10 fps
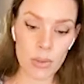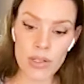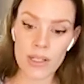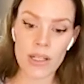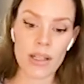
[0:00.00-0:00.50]

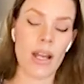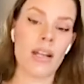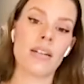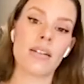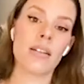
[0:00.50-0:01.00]
person, that I
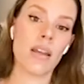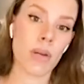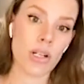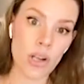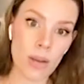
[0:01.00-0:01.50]
didn't take
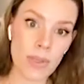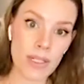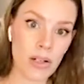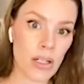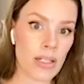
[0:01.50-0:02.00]
my job
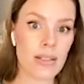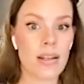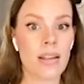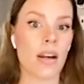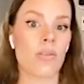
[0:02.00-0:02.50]

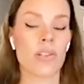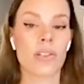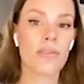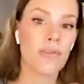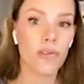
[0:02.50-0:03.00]
seriously, that I was
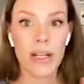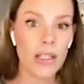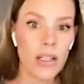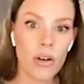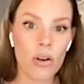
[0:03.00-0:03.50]
just a
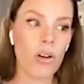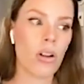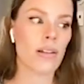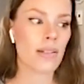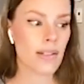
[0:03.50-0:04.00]
frilly girl
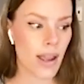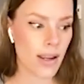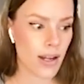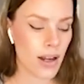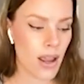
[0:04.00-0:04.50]
on
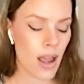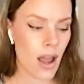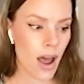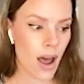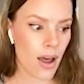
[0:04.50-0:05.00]
site.
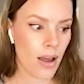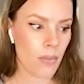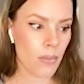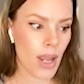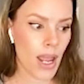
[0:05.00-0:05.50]

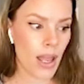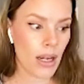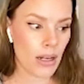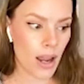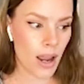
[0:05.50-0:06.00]
Um,
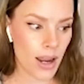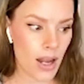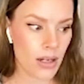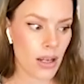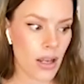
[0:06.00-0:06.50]
and I
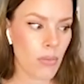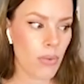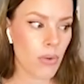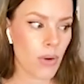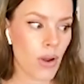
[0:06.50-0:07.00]
ended up
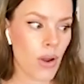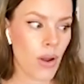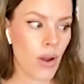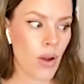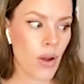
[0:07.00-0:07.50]

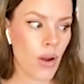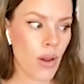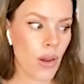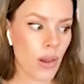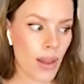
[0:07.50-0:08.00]

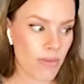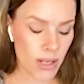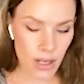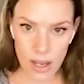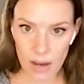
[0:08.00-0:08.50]

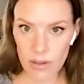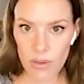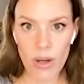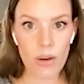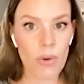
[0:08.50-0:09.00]
loving
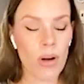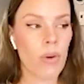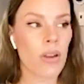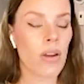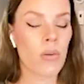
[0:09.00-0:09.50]
everyone I work
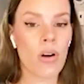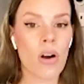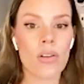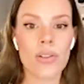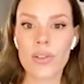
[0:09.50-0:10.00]
with. They were
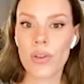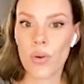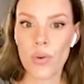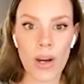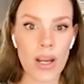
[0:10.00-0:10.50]
all
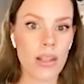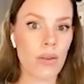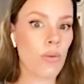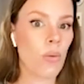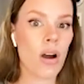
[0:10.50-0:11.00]
so great. They
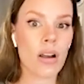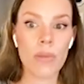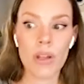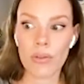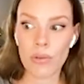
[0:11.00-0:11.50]
would walk
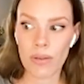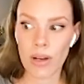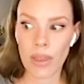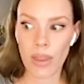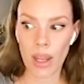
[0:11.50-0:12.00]
me through
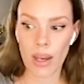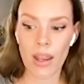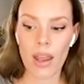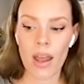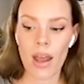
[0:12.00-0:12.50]
everything.
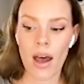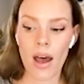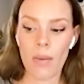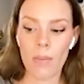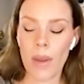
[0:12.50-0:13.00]

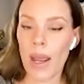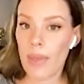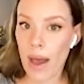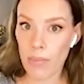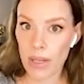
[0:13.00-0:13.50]
Um, and
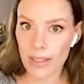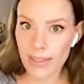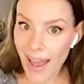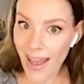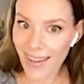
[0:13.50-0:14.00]
that being
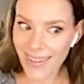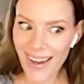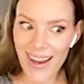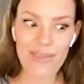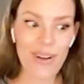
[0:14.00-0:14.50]
said,
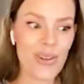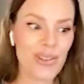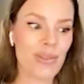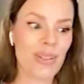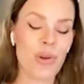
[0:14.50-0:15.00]
I've
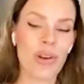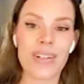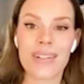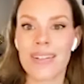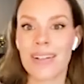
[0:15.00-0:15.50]
also
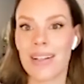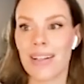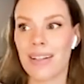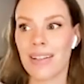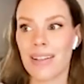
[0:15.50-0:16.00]
experienced
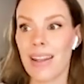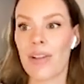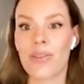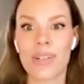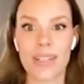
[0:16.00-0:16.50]
the the
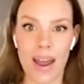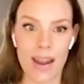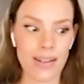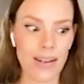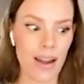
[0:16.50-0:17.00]
other
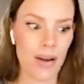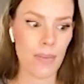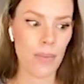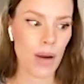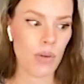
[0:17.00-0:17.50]
side.
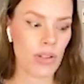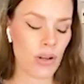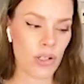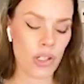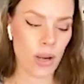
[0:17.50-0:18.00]
Um, I was on
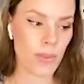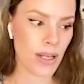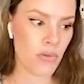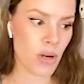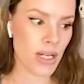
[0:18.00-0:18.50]
a job
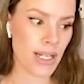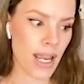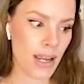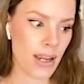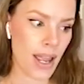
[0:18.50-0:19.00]
site one
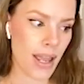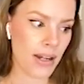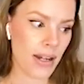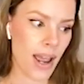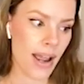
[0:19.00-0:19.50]
day,
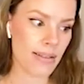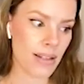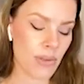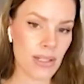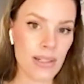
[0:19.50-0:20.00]
and as I
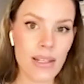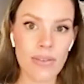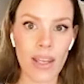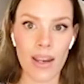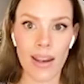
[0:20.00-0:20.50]
was
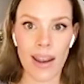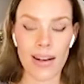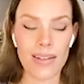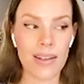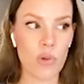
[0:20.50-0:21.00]
leaving, I
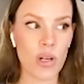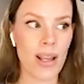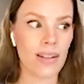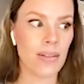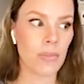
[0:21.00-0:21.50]
had someone
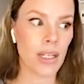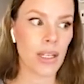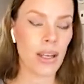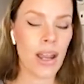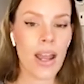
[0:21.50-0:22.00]
yell at
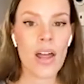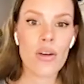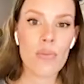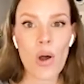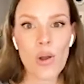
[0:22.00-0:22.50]
me,
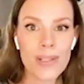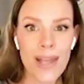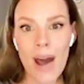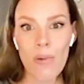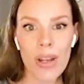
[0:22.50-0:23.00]
"The mall's
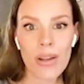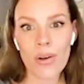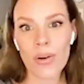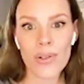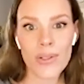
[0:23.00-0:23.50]
that way,
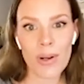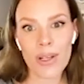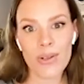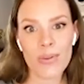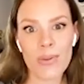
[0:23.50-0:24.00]
girls. What are
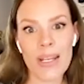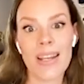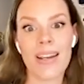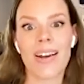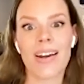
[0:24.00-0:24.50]
you doing
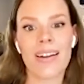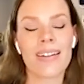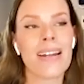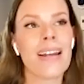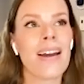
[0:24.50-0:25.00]
here?"
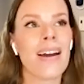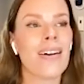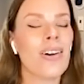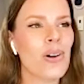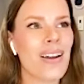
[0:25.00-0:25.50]

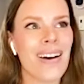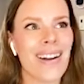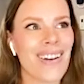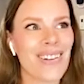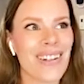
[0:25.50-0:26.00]
oh God,
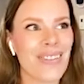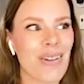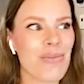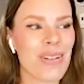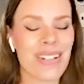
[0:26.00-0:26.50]
I don't think I've
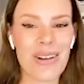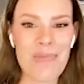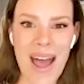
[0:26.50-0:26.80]
ever been so